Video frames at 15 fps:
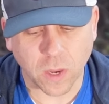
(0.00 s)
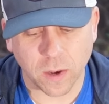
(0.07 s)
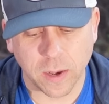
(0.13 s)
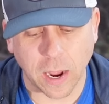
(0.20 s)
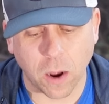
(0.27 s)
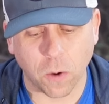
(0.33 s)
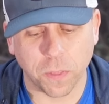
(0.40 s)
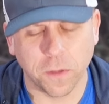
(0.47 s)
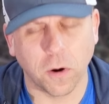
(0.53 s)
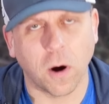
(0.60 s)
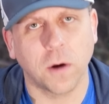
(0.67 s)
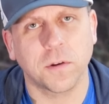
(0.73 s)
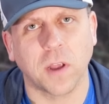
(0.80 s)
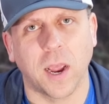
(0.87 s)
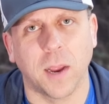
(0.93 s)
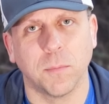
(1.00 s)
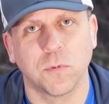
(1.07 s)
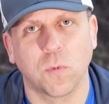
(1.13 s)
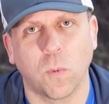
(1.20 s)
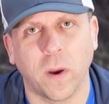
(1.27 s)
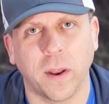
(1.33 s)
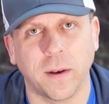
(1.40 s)
Now, there are
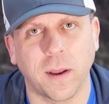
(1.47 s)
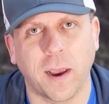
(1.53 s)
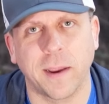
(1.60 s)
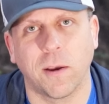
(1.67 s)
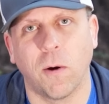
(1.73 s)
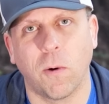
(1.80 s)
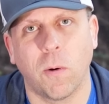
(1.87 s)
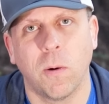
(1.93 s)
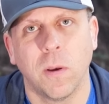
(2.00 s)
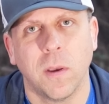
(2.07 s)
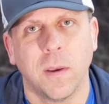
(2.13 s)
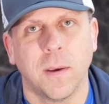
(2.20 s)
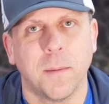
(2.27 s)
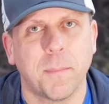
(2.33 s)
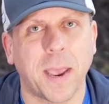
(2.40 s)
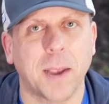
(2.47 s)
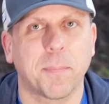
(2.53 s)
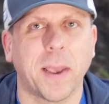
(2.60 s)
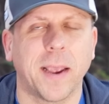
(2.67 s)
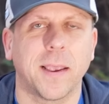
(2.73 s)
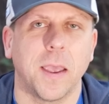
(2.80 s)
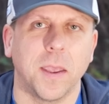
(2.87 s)
times when I go
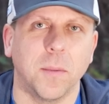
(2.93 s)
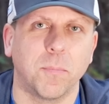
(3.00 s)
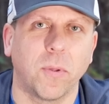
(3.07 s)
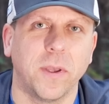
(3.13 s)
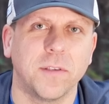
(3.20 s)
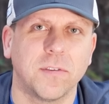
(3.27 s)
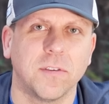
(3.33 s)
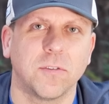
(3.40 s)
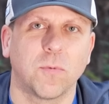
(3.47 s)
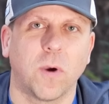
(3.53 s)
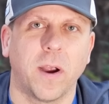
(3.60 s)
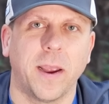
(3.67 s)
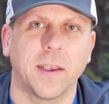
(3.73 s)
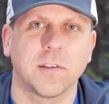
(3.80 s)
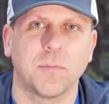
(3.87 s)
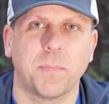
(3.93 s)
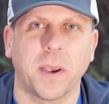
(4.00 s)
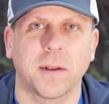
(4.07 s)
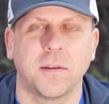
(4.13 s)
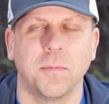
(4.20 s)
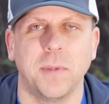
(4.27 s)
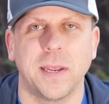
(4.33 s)
backpacking in places where I
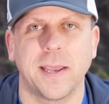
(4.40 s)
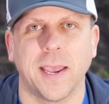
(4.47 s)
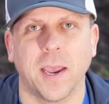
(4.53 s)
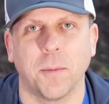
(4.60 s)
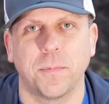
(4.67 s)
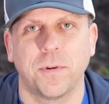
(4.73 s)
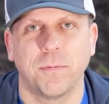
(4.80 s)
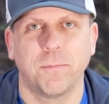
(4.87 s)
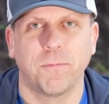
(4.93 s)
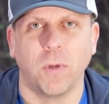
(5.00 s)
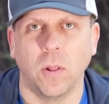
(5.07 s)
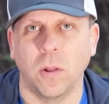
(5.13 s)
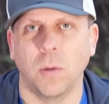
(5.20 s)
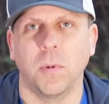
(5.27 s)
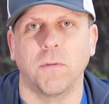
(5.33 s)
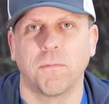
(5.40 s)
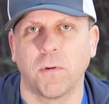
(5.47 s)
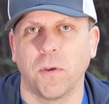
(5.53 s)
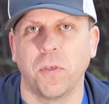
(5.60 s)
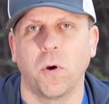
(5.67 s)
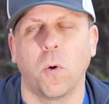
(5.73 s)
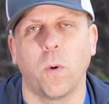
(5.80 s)
expect to be camped a little bit
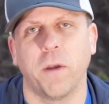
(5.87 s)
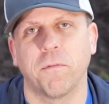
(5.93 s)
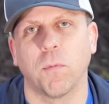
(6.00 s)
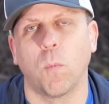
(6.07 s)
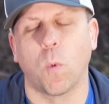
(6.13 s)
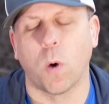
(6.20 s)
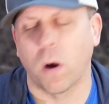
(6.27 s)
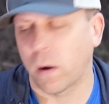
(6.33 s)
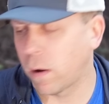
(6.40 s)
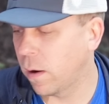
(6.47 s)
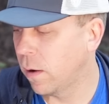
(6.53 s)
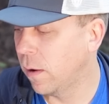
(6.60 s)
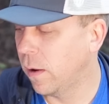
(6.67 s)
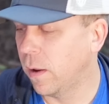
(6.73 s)
further away from water.